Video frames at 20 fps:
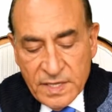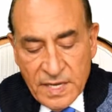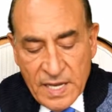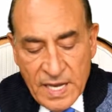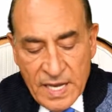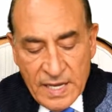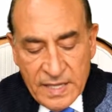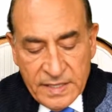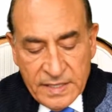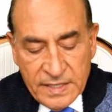
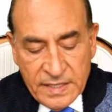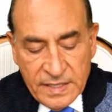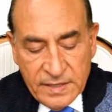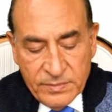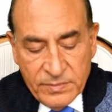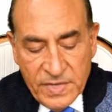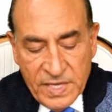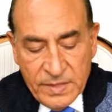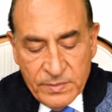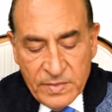and the
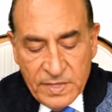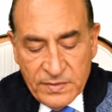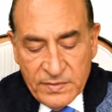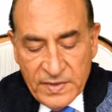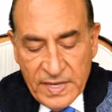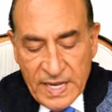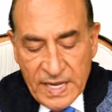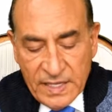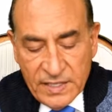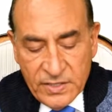minimum
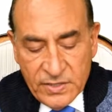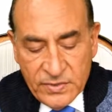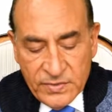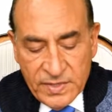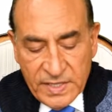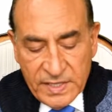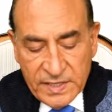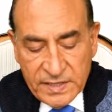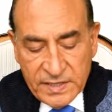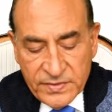value of
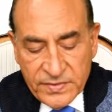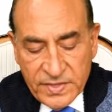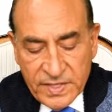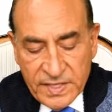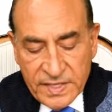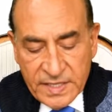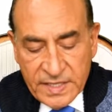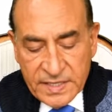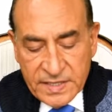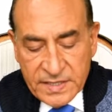the
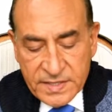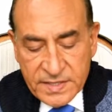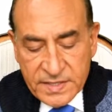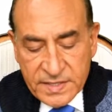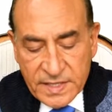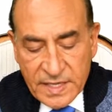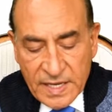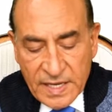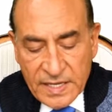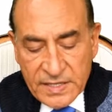interference,
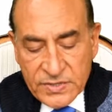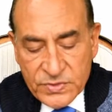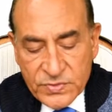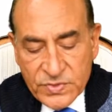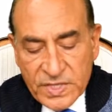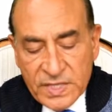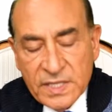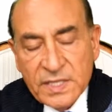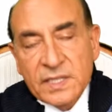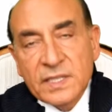as
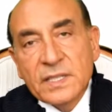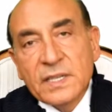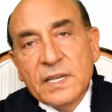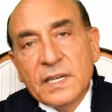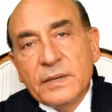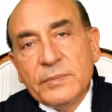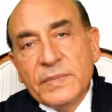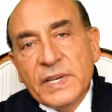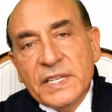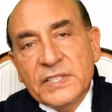we
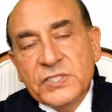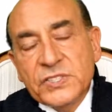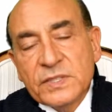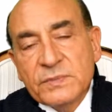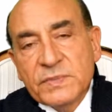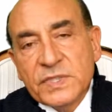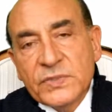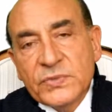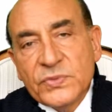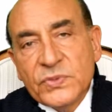mentioned
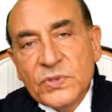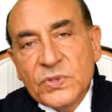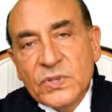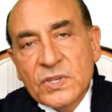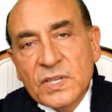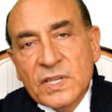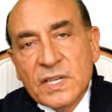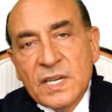before.